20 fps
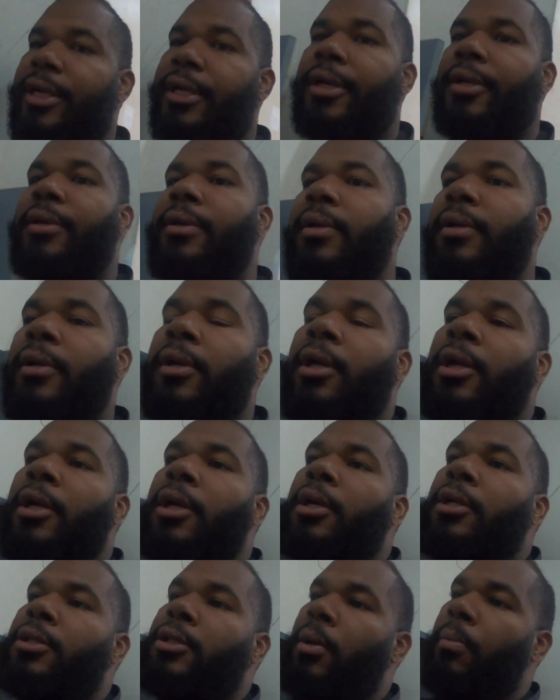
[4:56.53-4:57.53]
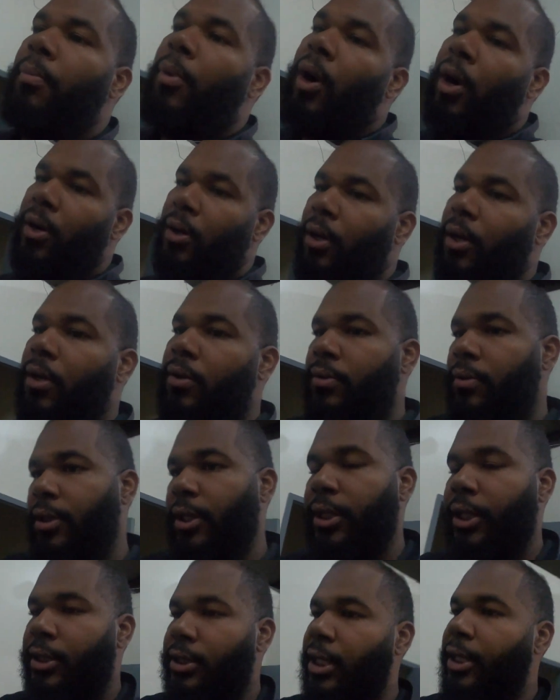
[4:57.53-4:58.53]
here tomorrow
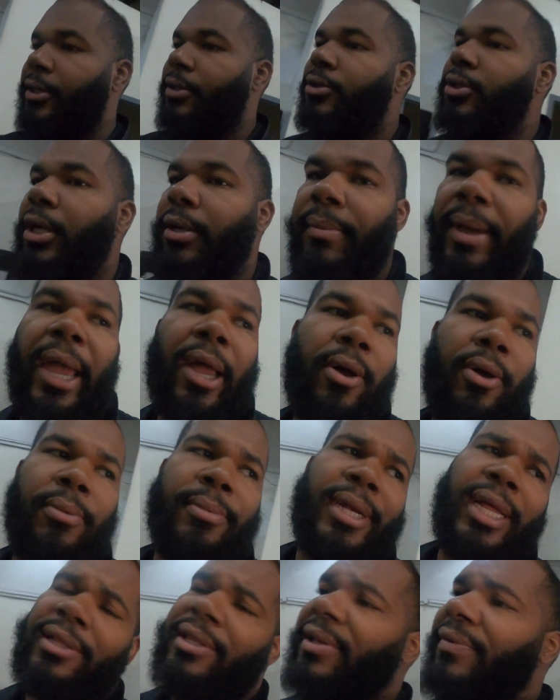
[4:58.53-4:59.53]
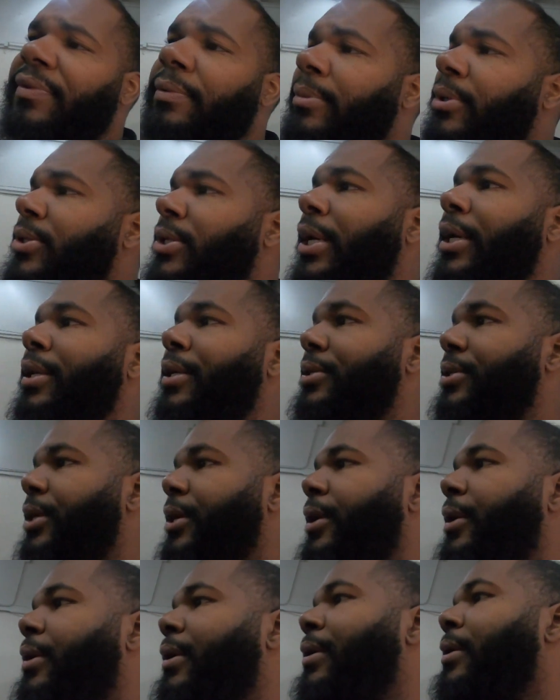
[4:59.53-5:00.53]
and then take the truck back home and I'll leave the Mercedes
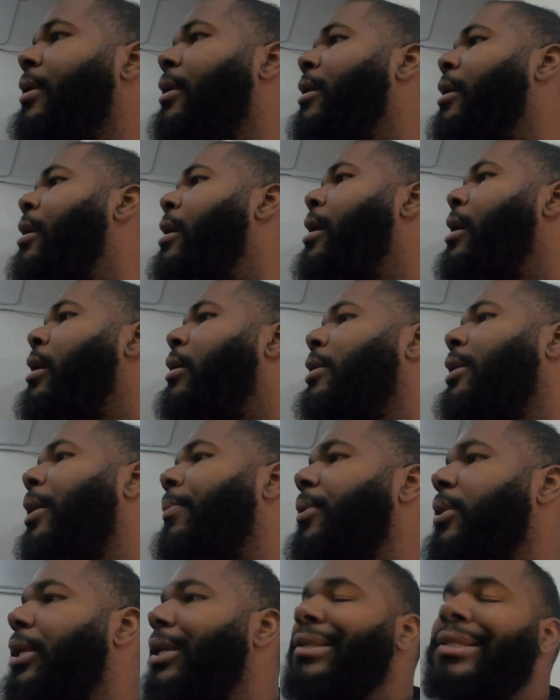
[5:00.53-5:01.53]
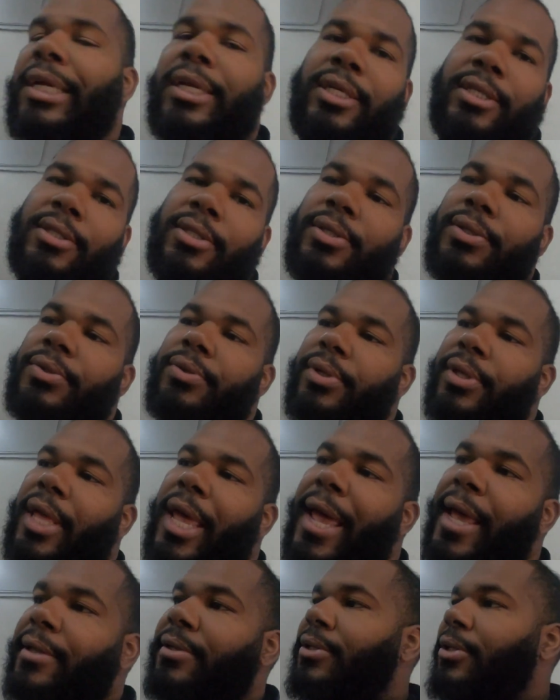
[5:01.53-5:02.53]
here. A couple things I need to do to
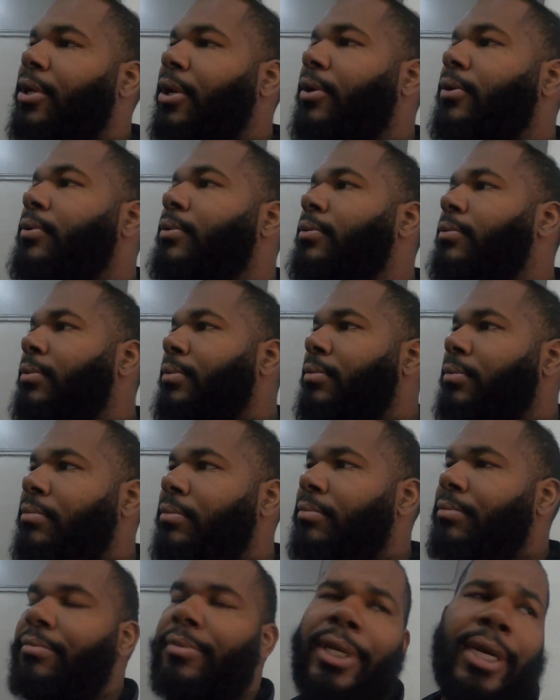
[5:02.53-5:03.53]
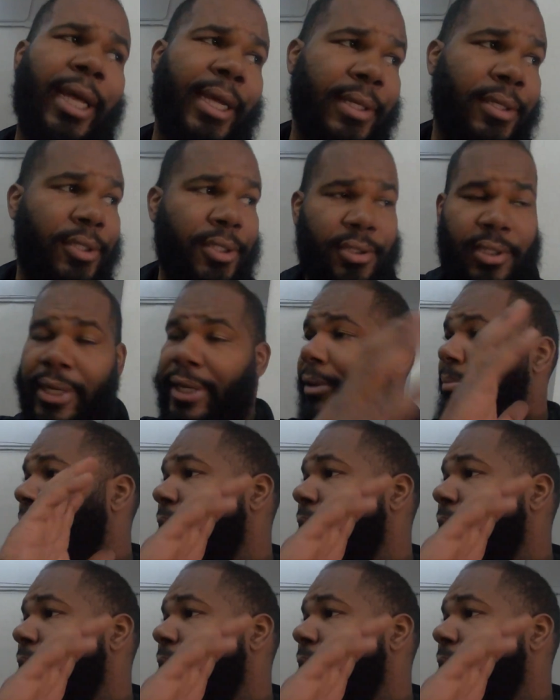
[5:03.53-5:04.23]
that. So, and I can just, so I